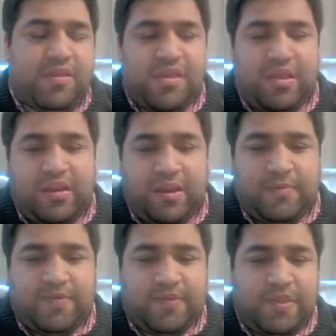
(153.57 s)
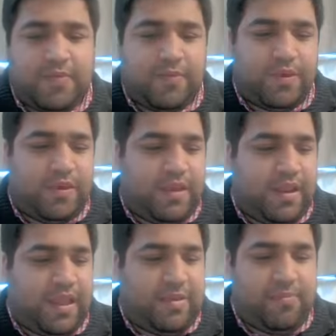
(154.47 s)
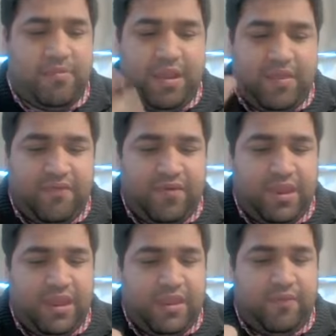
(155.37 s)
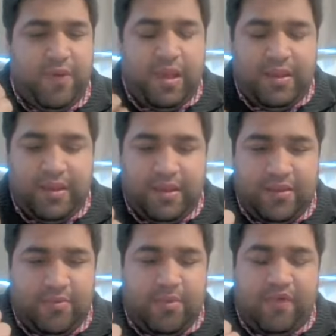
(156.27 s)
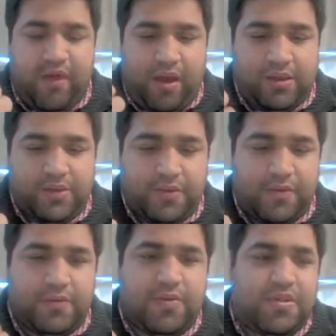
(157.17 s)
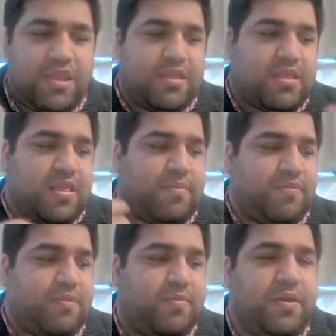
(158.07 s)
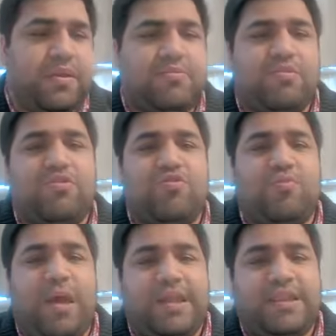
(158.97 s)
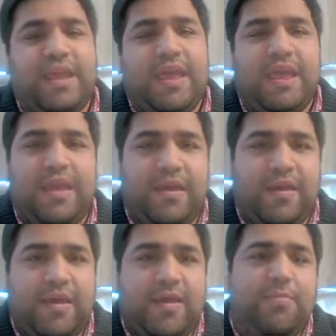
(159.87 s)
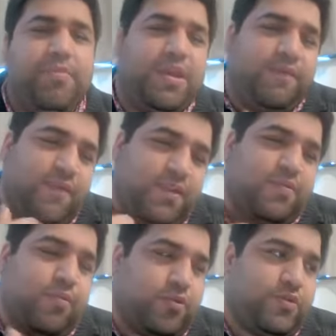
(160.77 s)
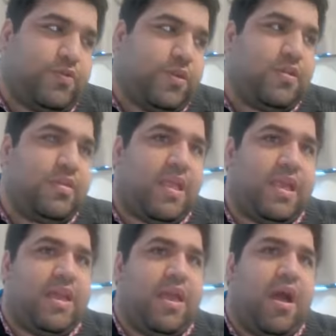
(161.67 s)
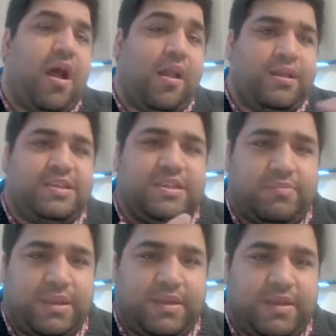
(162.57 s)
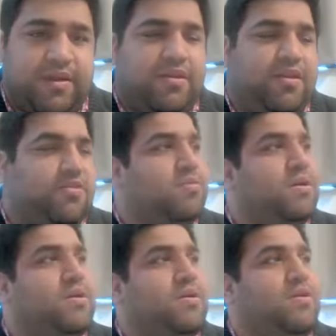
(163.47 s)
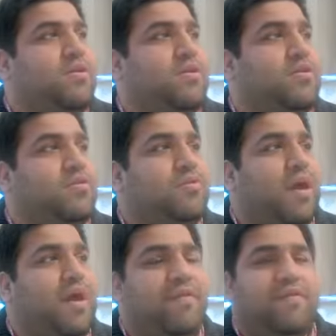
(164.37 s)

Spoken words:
synonyms for this word are like bravery, valor, bravado. So these are some of the words which you might hear. Bravery is more towards like ultimate courage, where you've